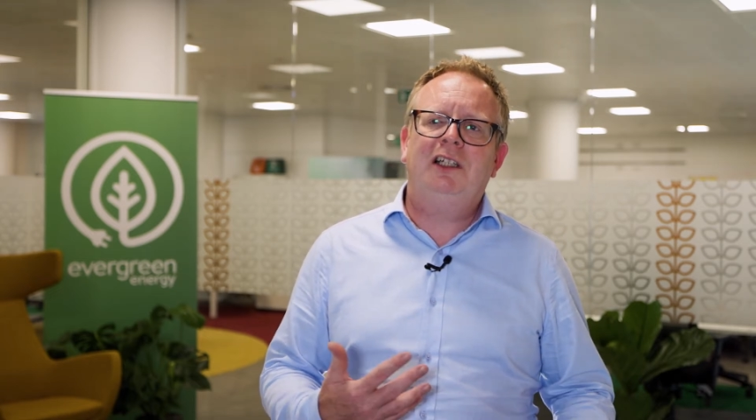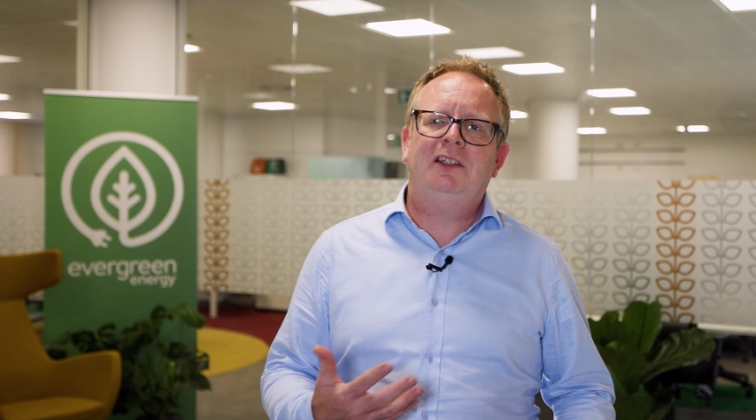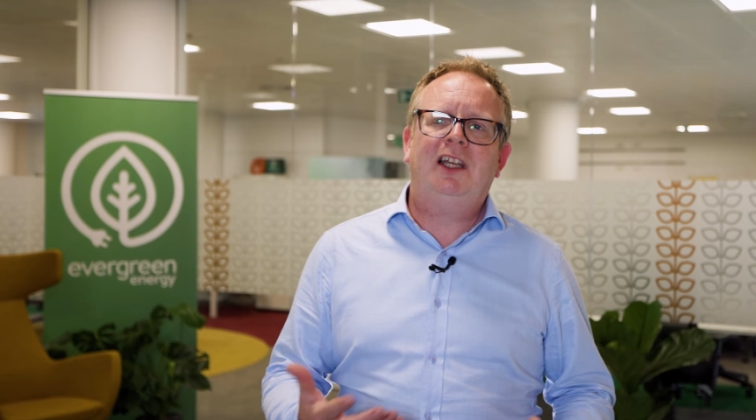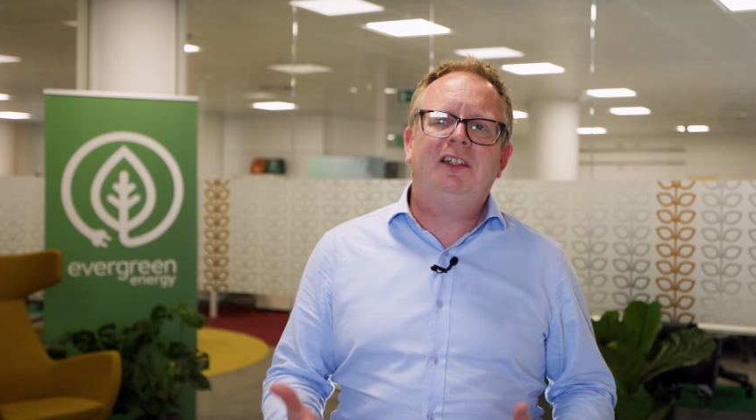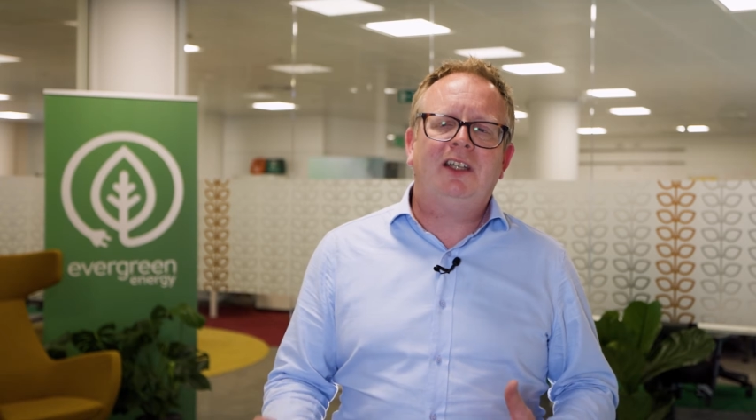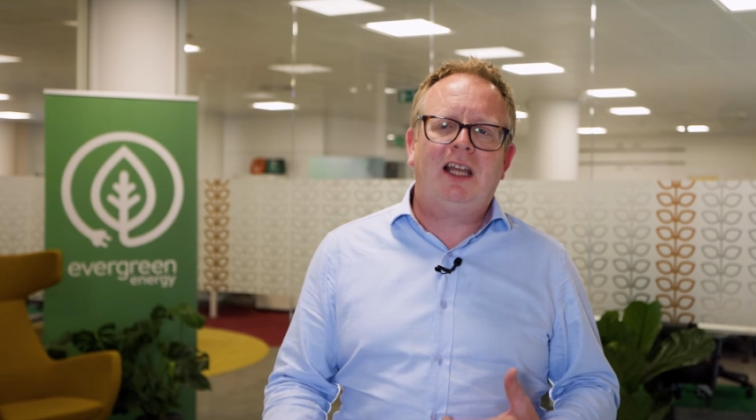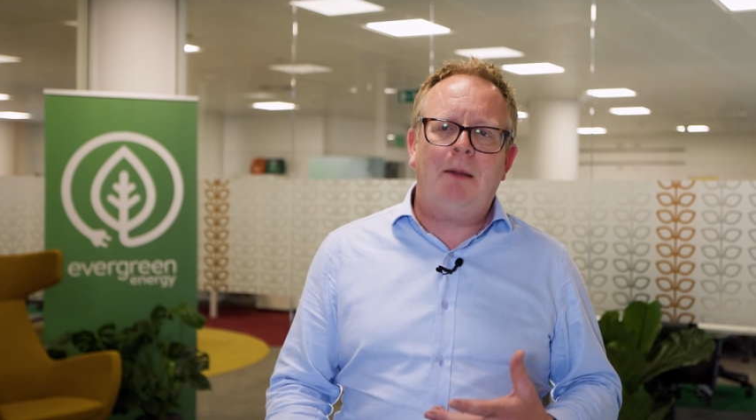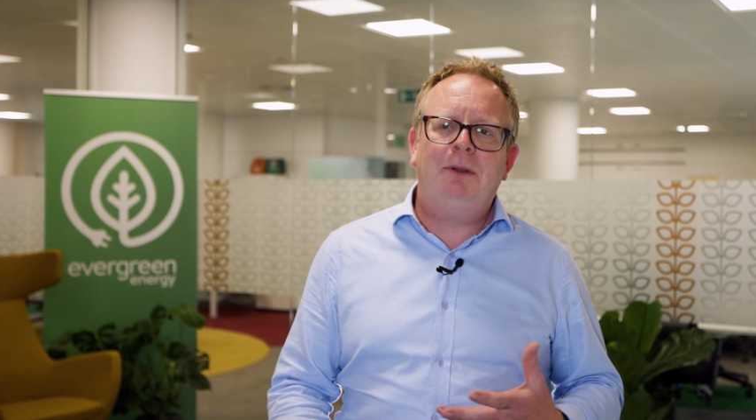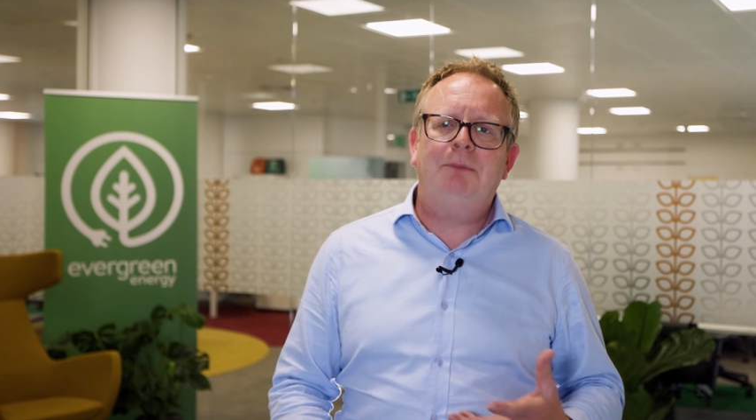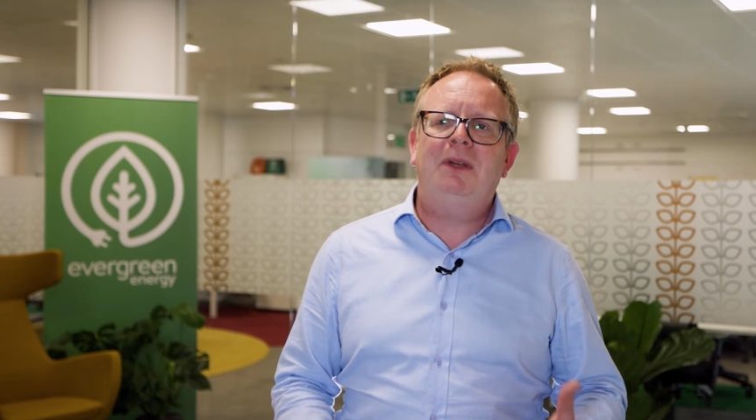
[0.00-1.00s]
it takes a
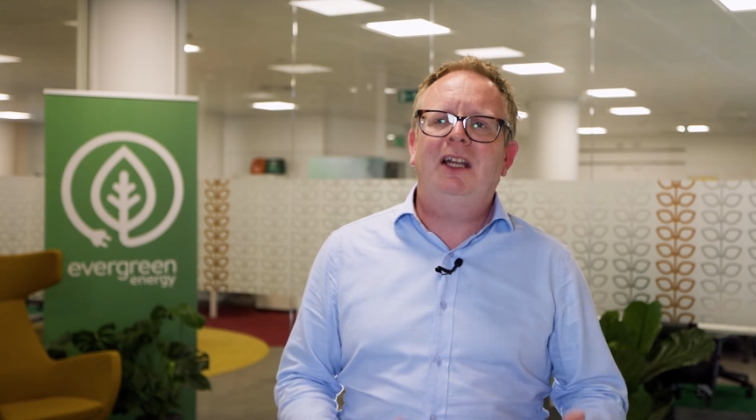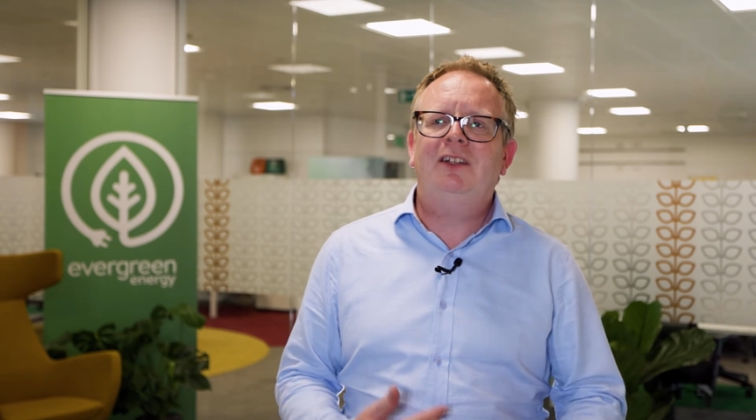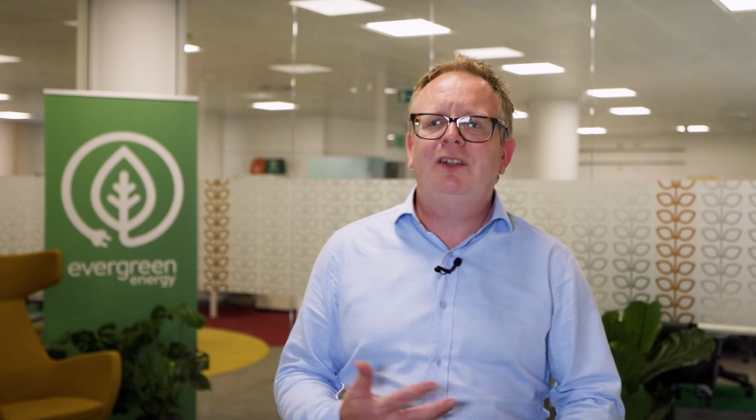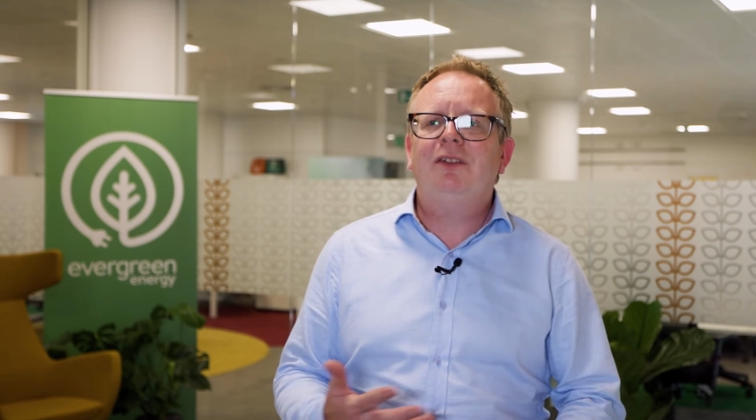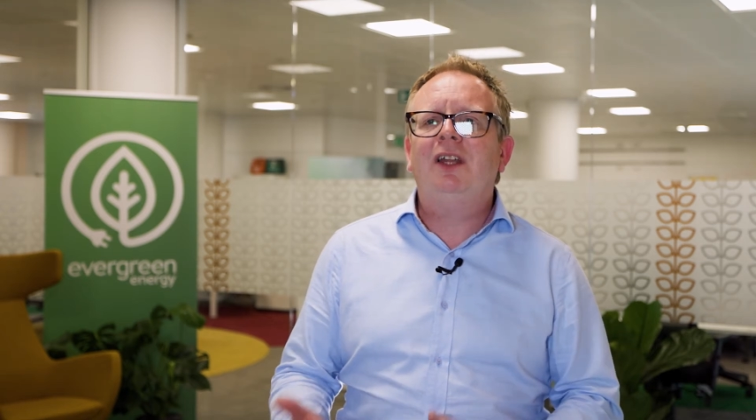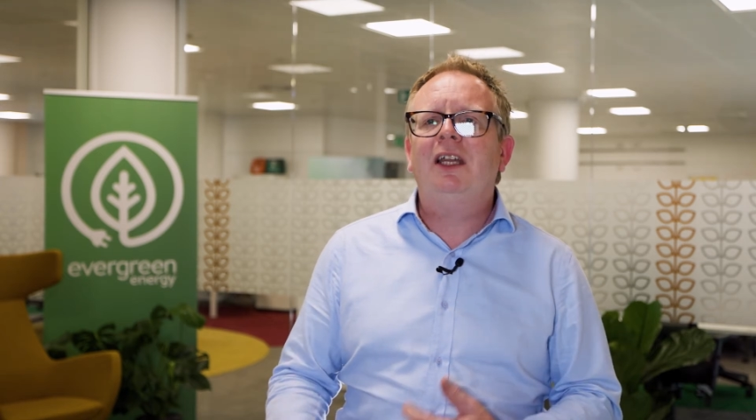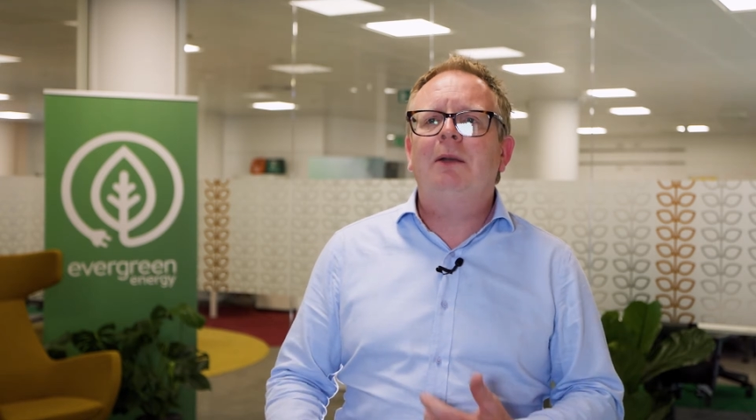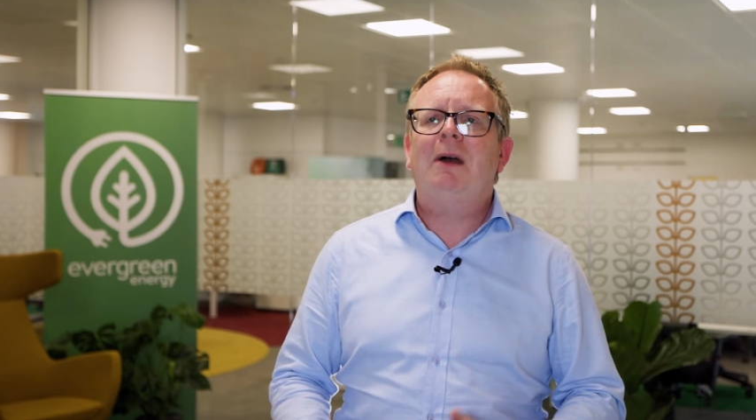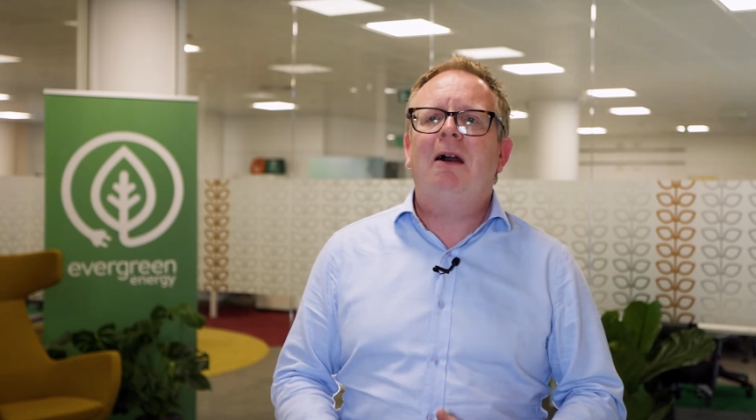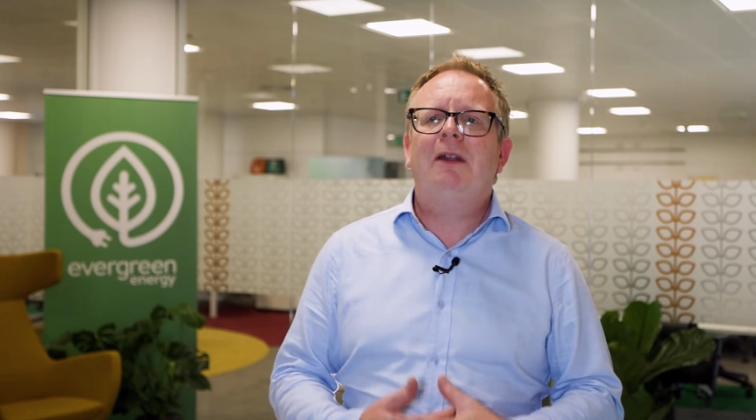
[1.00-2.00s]
couple of minutes to think
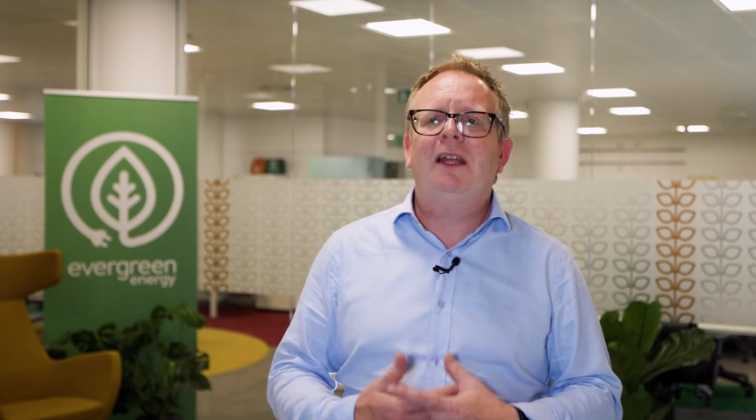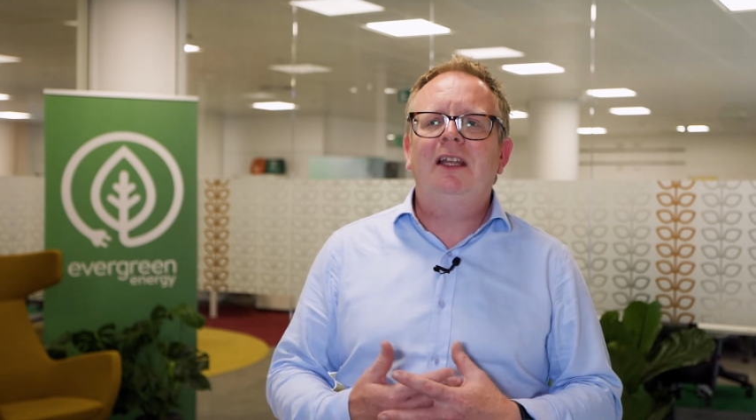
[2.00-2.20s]
about it,